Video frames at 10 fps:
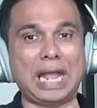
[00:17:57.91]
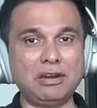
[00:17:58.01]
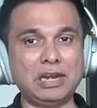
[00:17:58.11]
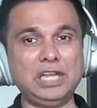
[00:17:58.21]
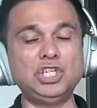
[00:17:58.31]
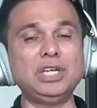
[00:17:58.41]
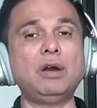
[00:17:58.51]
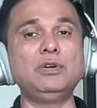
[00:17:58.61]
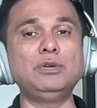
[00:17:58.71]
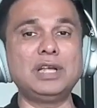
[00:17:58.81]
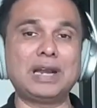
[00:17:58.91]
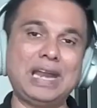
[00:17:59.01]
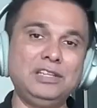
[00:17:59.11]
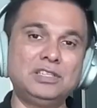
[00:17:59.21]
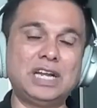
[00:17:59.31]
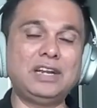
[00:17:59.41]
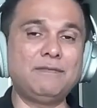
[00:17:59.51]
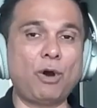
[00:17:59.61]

and reaching out to the right set of